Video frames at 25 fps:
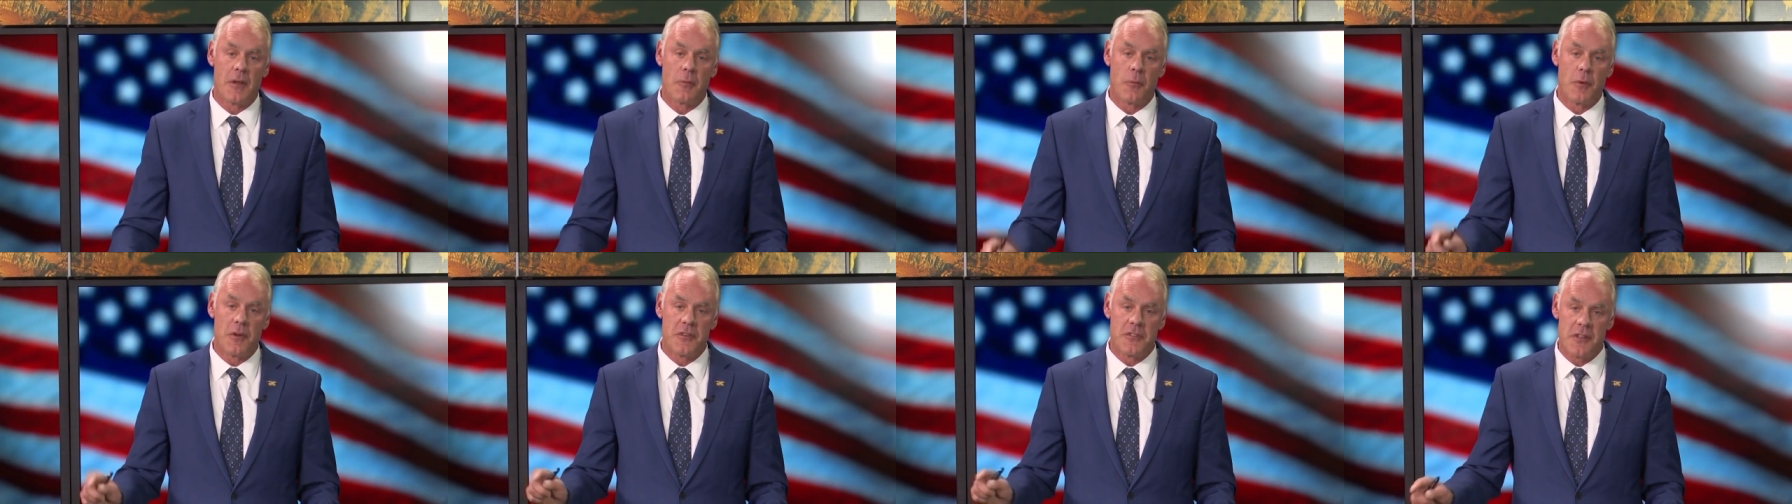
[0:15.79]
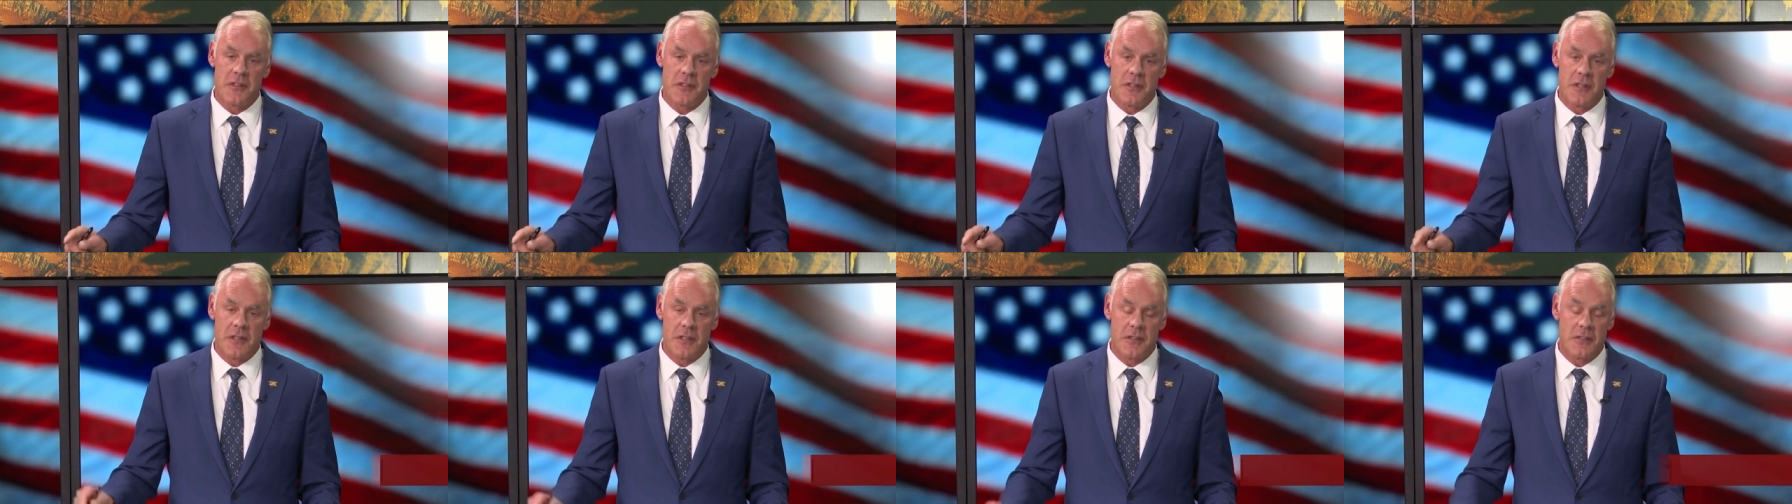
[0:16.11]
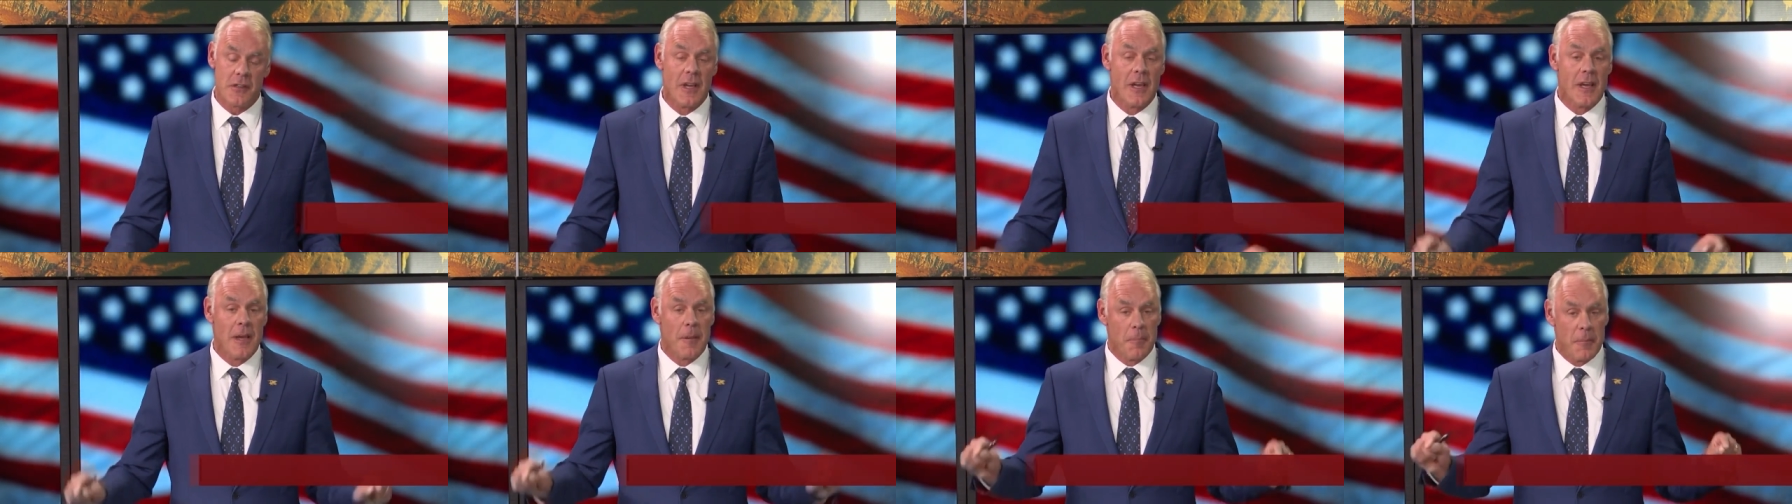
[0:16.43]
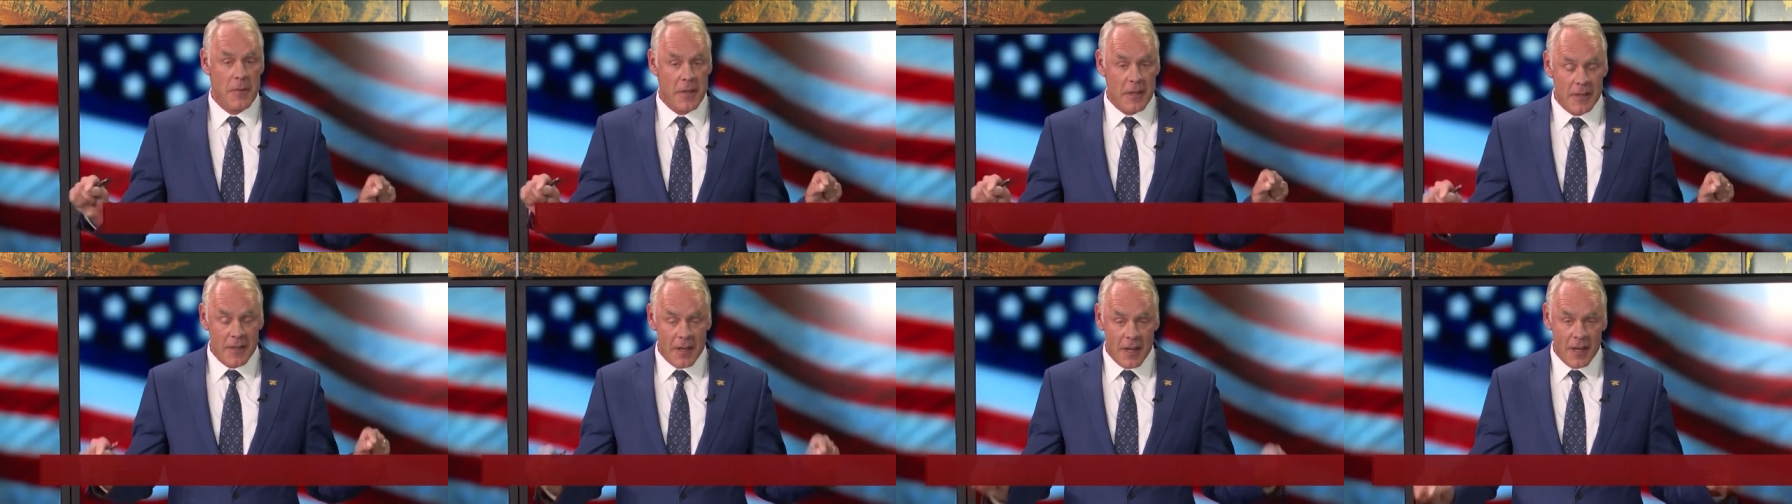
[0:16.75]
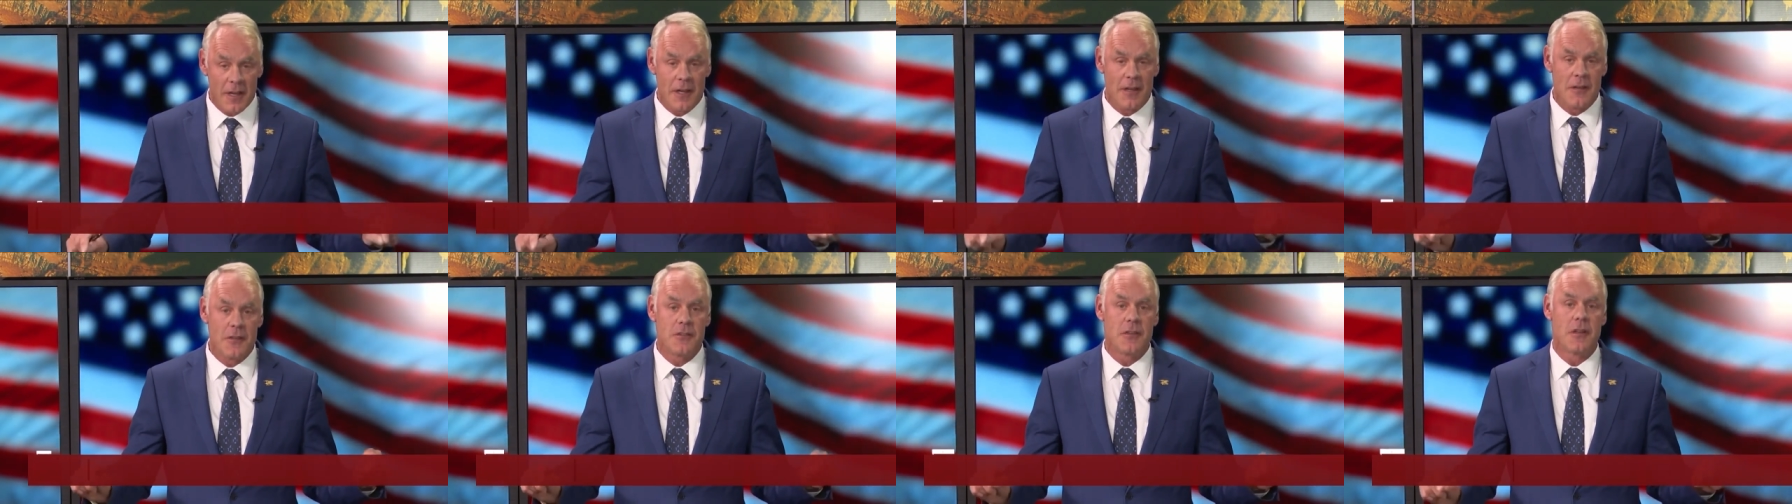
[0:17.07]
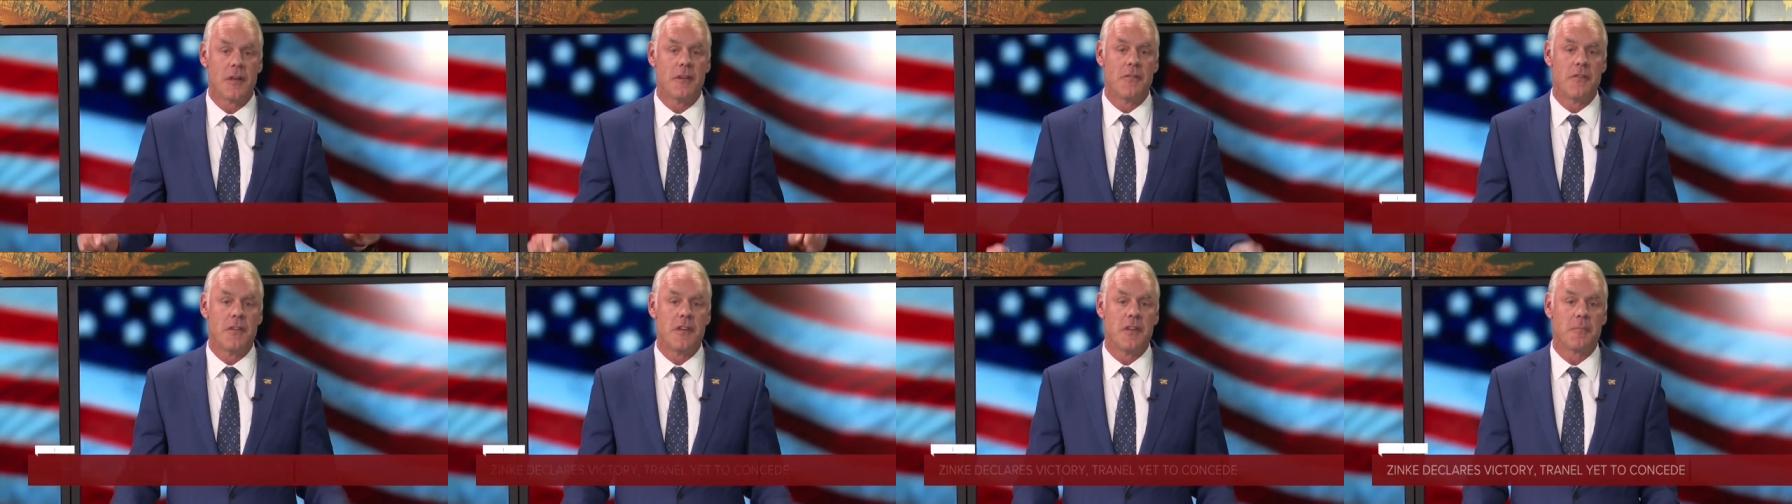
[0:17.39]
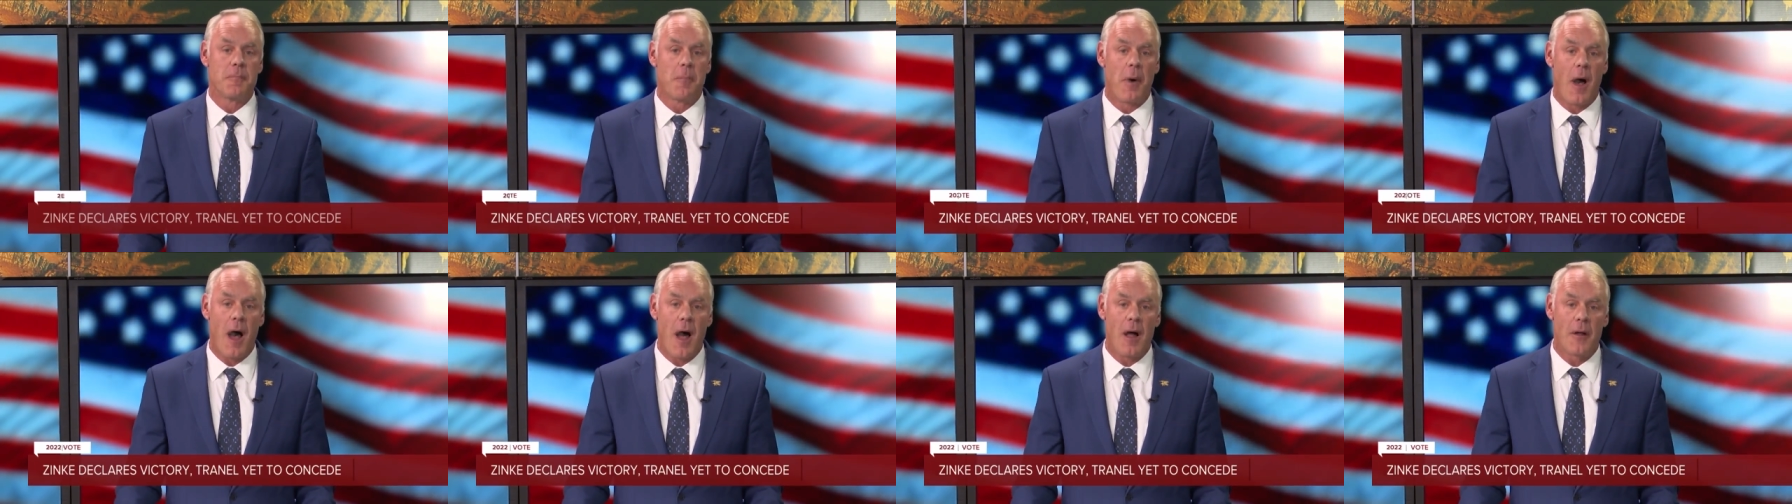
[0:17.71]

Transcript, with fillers: overnight. Montana will now send